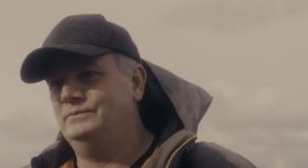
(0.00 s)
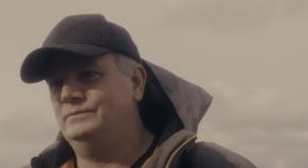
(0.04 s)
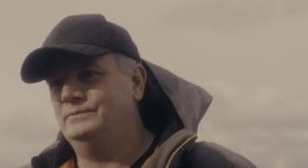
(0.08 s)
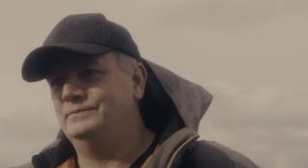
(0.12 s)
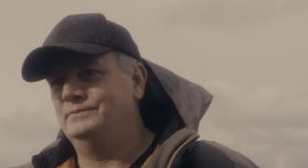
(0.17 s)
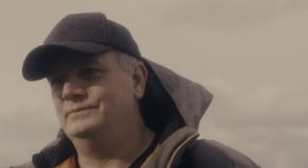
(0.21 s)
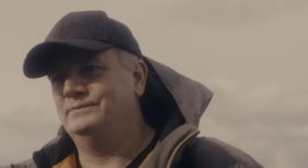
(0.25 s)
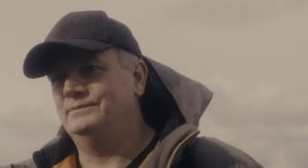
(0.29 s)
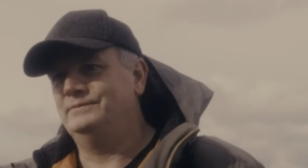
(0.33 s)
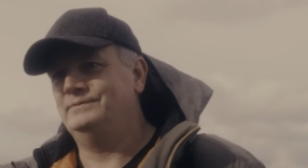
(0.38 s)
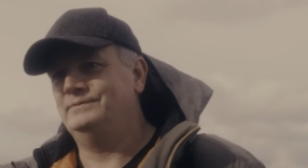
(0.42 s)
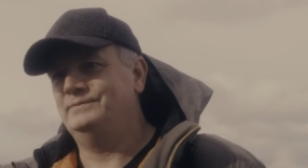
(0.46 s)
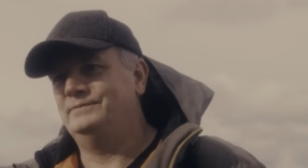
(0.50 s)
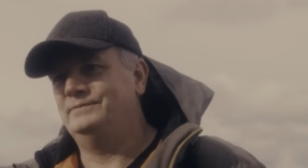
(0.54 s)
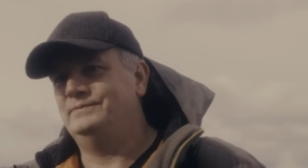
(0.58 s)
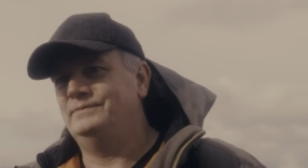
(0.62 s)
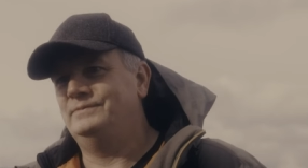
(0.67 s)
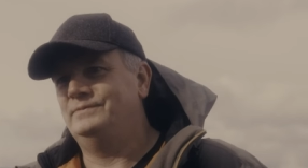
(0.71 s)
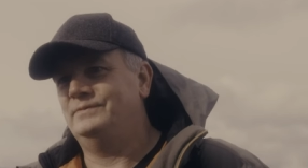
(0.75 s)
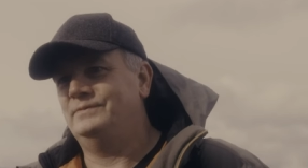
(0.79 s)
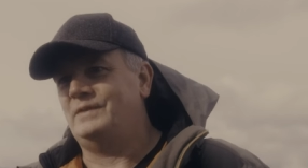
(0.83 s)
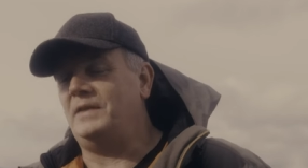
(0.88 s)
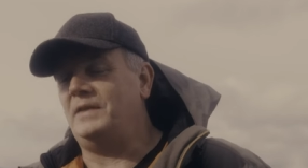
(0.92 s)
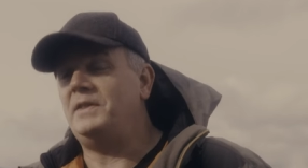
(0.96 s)
And they have.
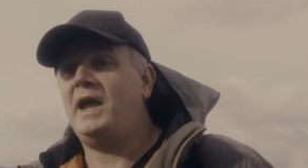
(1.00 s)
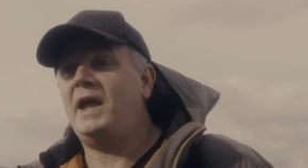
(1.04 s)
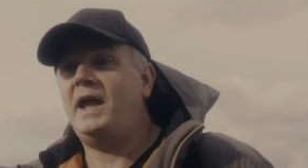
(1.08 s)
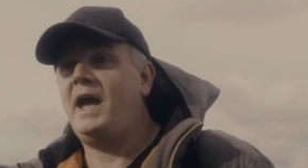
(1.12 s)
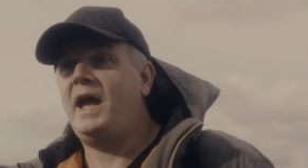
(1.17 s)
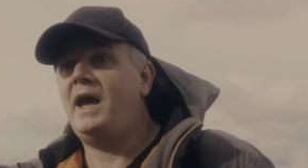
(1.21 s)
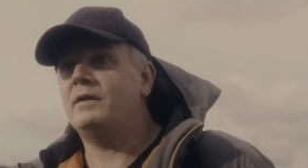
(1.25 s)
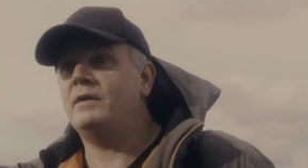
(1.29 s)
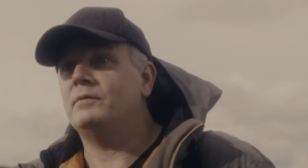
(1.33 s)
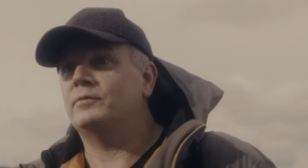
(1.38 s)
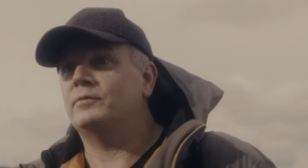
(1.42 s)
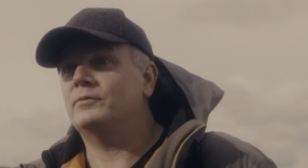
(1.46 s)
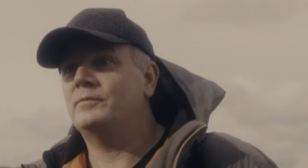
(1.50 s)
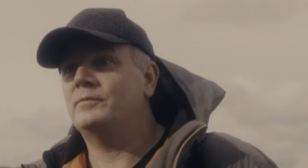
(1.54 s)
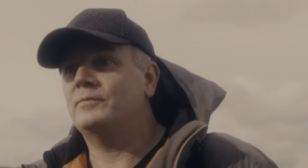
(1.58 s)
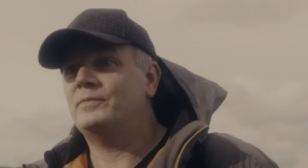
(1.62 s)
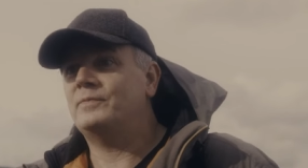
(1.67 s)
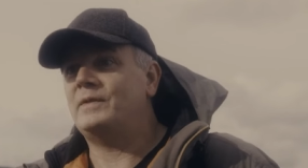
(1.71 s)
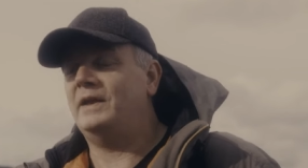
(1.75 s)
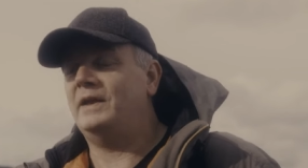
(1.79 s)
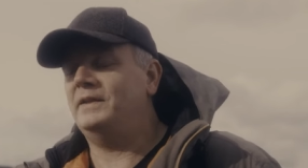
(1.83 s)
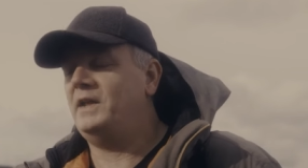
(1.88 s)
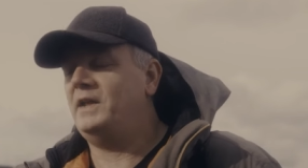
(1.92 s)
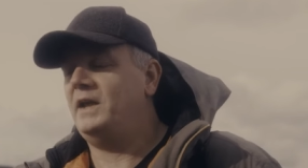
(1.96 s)
Actually. And they have. Yeah.
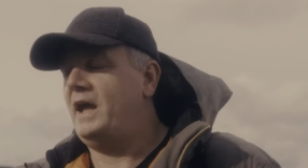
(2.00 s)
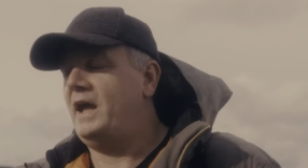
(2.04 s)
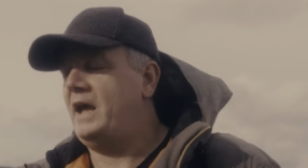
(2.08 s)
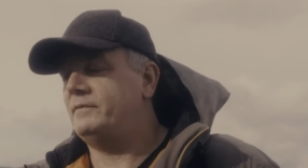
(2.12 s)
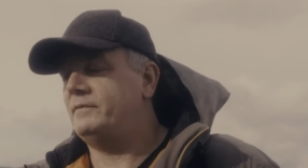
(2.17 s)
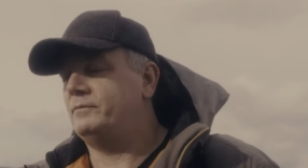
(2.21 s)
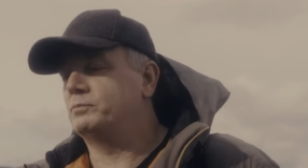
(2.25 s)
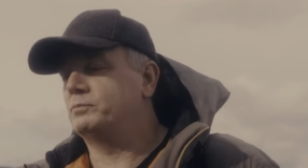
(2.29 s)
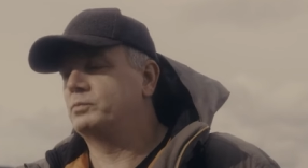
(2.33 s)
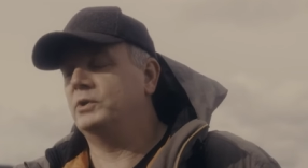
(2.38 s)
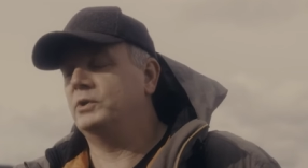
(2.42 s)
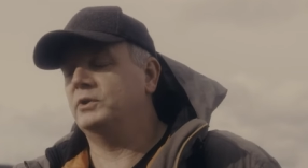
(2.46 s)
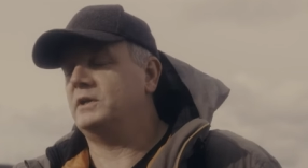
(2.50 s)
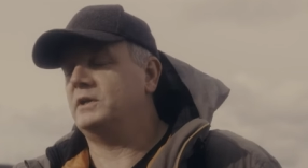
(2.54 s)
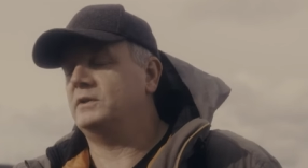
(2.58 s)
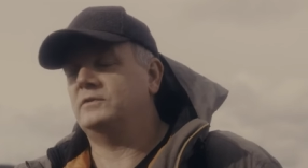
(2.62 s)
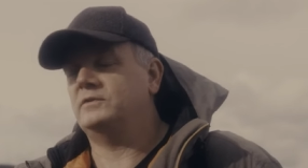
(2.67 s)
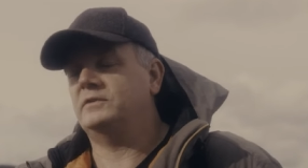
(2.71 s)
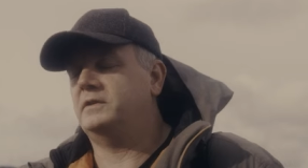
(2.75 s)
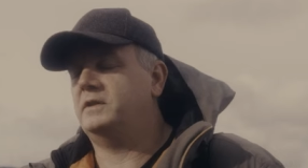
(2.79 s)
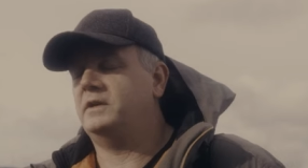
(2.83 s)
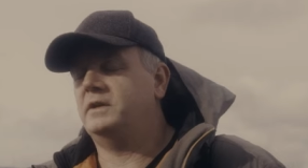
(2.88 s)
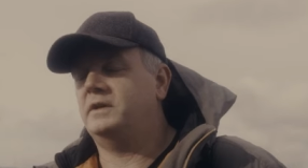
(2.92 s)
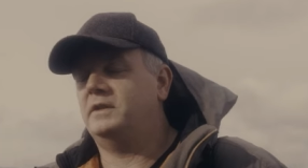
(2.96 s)
And they have. Brilliant.
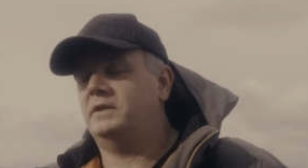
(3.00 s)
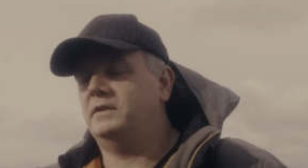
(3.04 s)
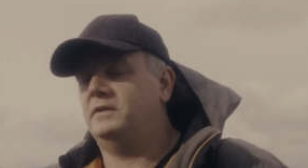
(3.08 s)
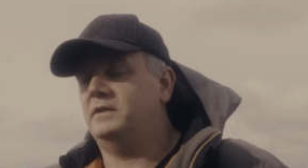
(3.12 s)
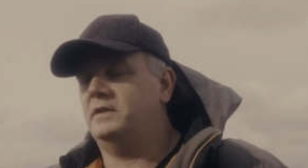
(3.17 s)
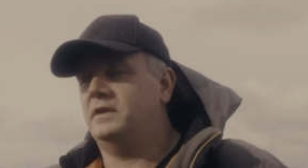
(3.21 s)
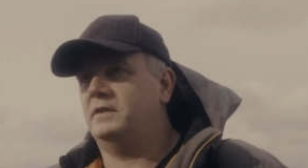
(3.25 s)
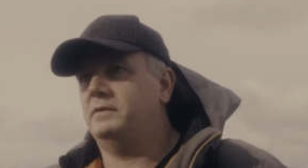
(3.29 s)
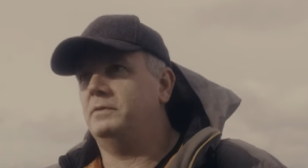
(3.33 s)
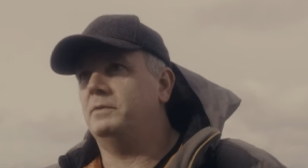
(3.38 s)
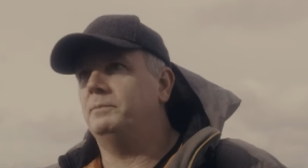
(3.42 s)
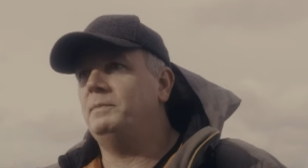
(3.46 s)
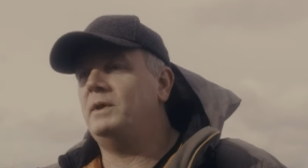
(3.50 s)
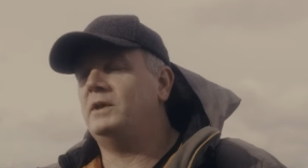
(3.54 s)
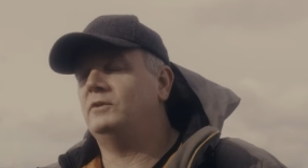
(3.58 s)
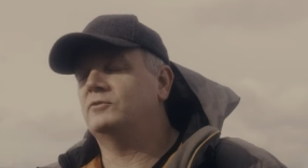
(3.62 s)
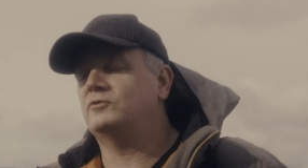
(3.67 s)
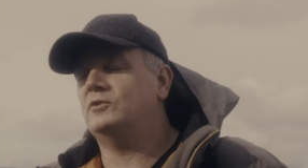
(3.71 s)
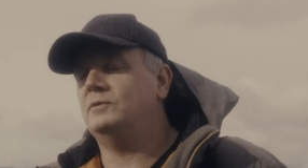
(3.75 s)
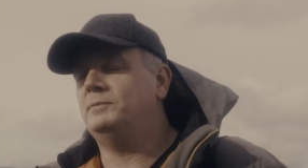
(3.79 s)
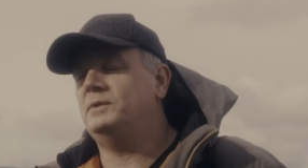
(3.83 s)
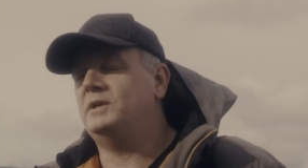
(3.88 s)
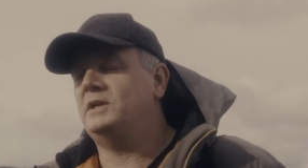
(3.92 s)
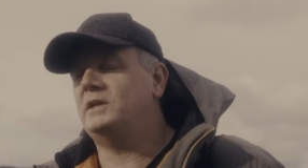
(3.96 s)
The, yeah. the, the
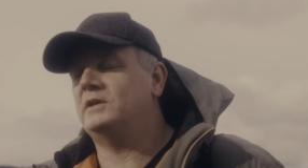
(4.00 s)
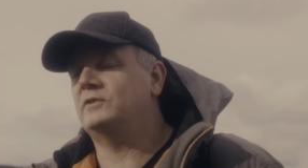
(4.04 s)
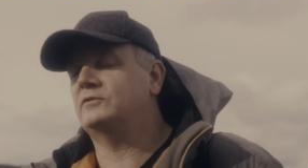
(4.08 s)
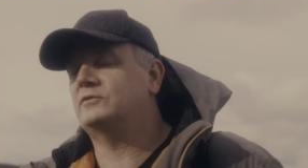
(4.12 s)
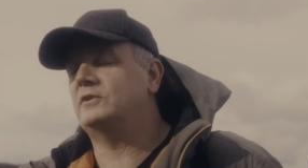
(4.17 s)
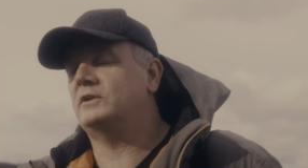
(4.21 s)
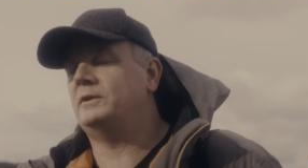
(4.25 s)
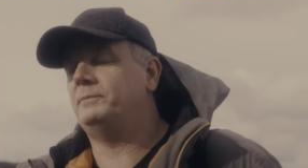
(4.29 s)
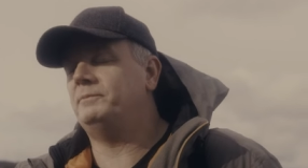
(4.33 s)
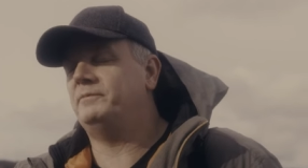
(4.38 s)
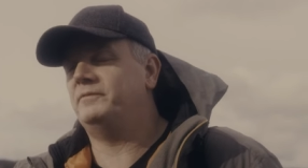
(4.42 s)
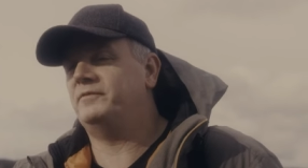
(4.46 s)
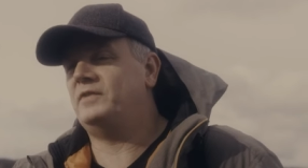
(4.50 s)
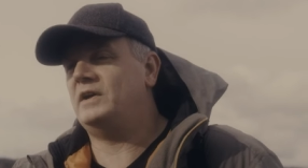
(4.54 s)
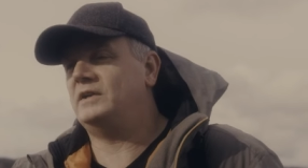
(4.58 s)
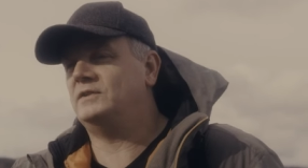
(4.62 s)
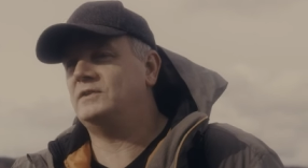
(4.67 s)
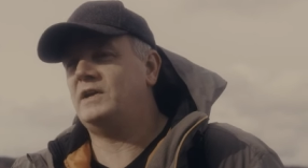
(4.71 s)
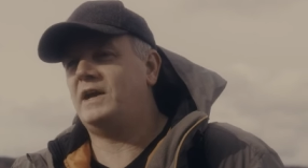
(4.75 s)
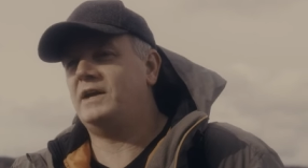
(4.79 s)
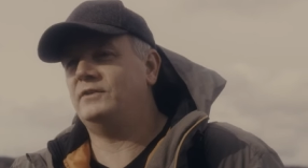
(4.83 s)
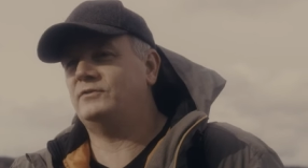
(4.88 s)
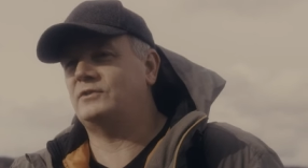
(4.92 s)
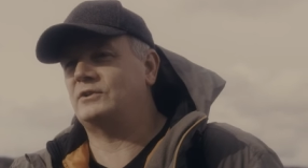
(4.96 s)
mainstream media has done a
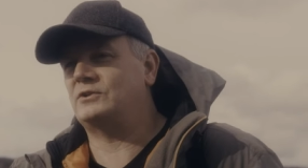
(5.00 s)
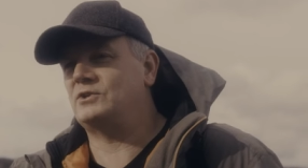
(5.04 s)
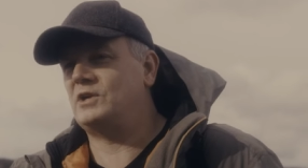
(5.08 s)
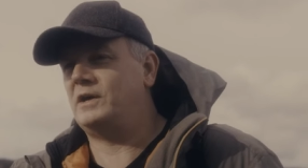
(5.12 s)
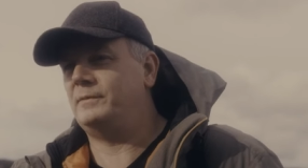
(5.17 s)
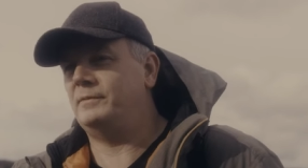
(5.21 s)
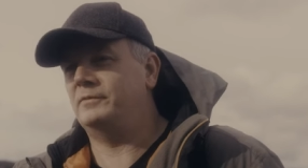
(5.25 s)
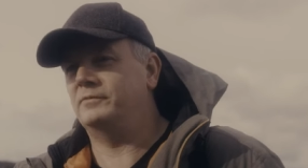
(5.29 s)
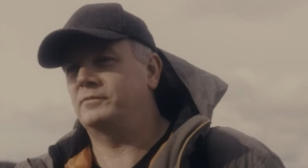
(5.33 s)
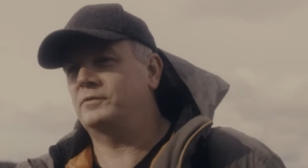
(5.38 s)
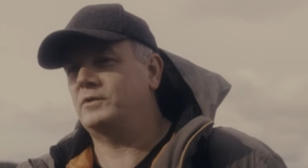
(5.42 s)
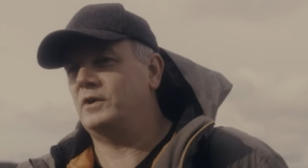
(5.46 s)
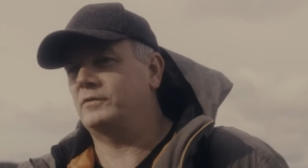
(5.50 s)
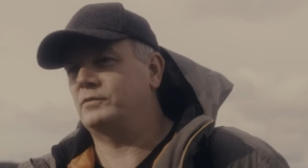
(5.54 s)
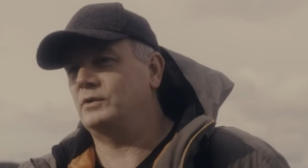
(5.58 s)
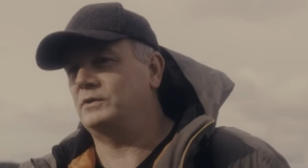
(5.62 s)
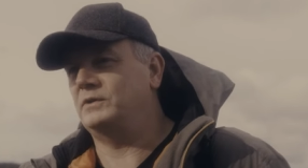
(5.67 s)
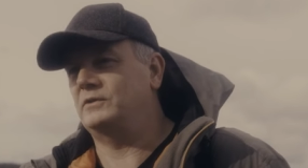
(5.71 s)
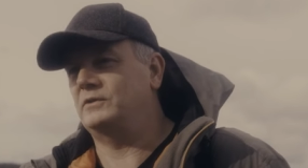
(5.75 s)
fantastic job of covering